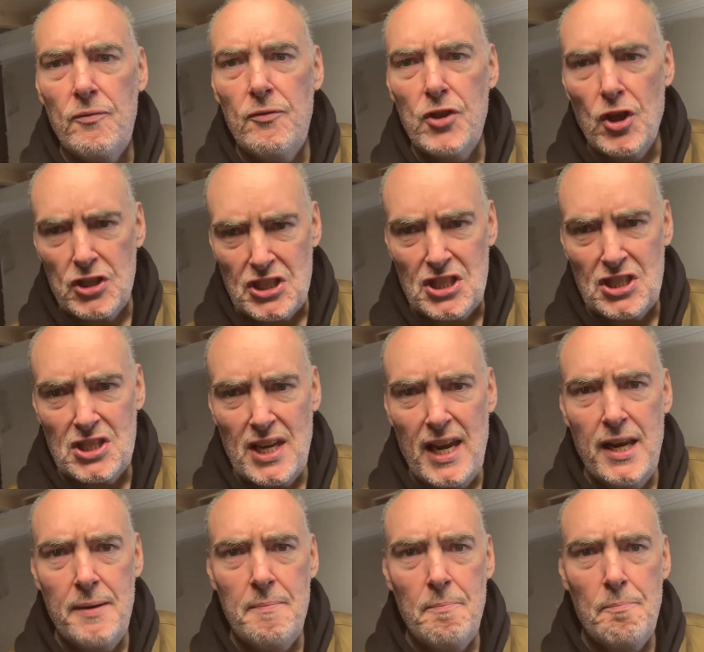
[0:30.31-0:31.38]
the
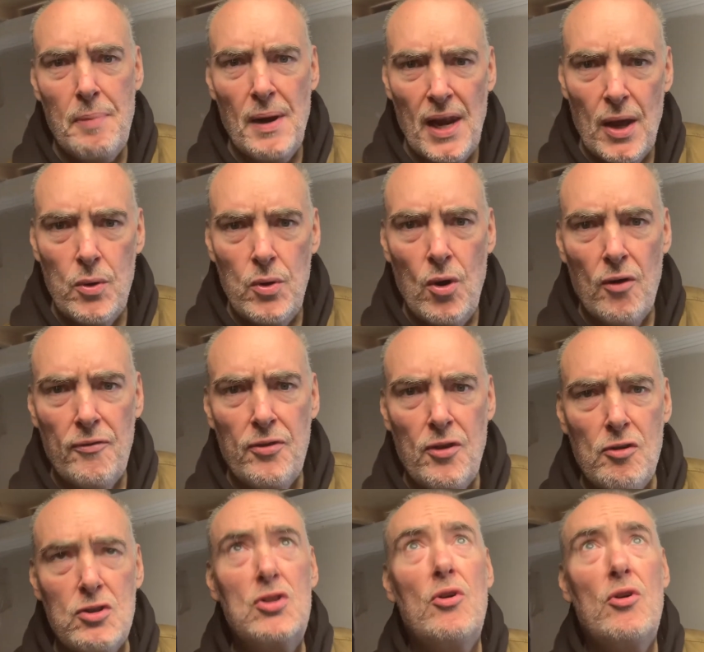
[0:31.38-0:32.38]
ceiling blown off. The